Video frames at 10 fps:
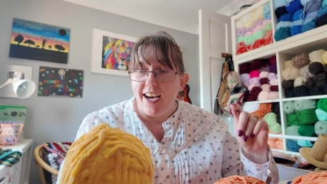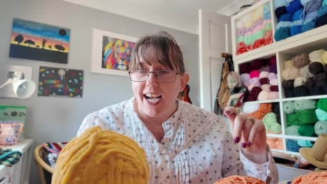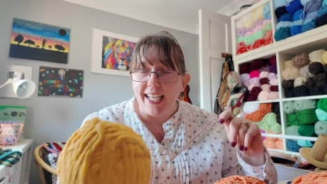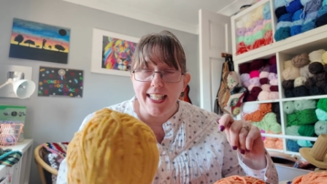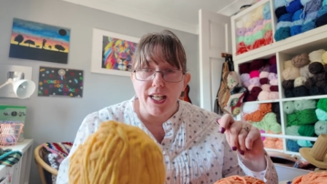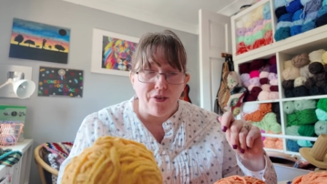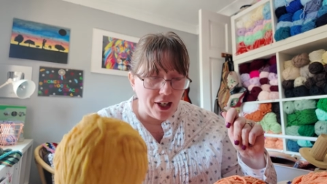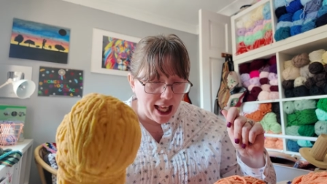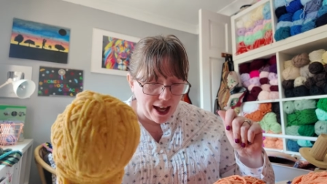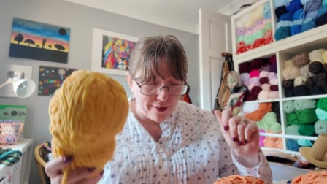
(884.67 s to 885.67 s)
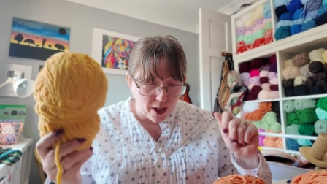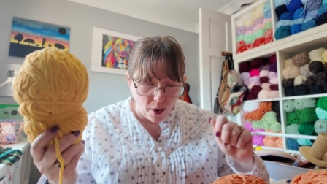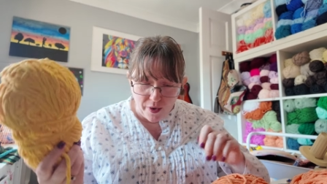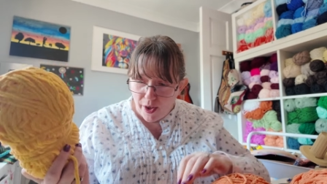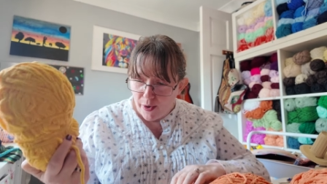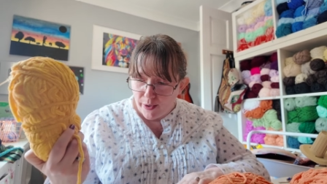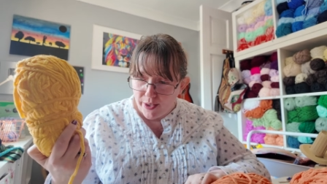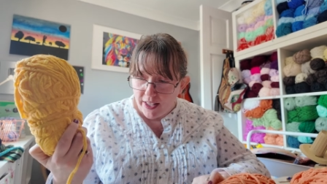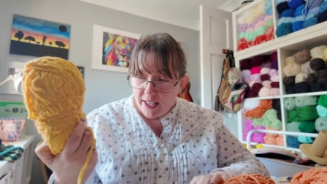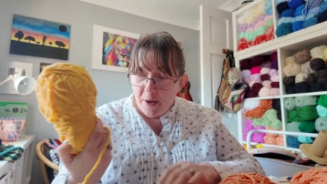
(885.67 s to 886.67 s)
I could definitely have a go at
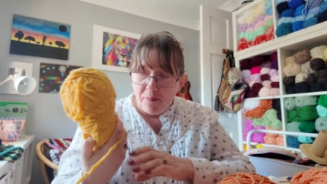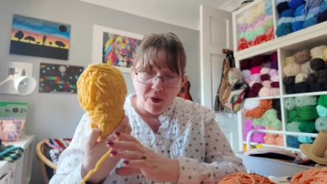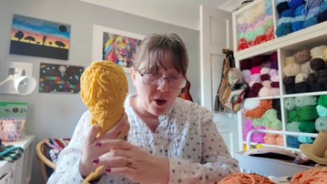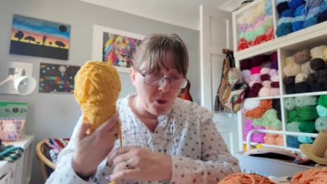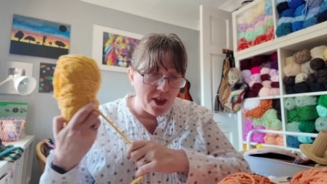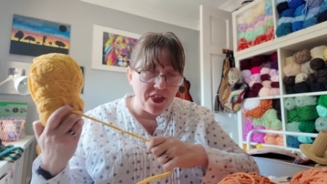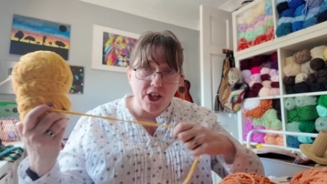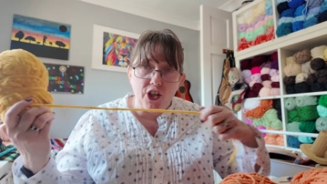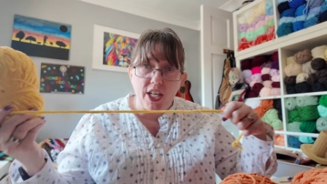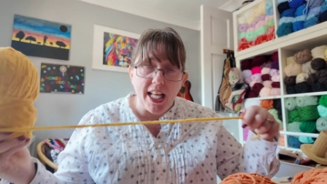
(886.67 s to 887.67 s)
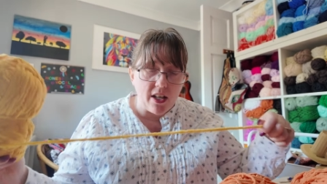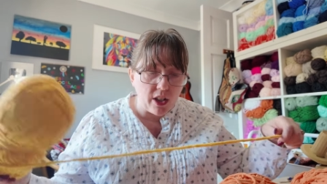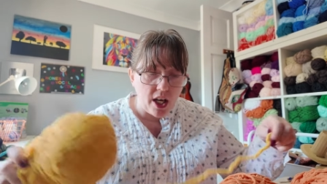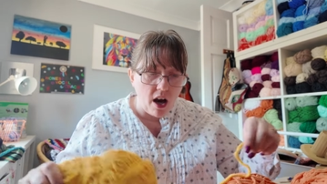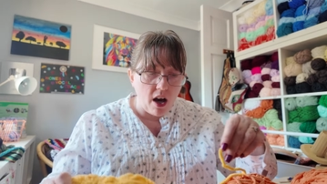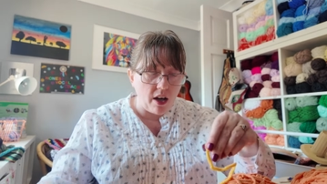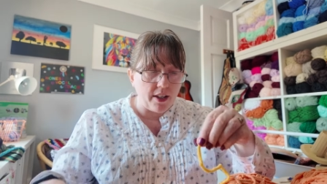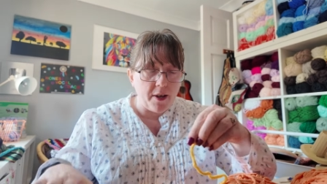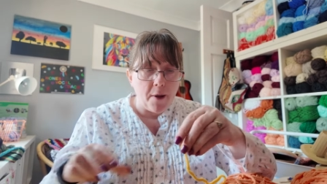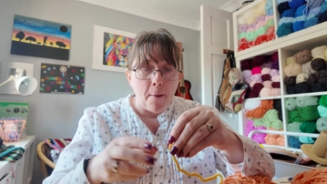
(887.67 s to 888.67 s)
those. Now with the chenille yarn,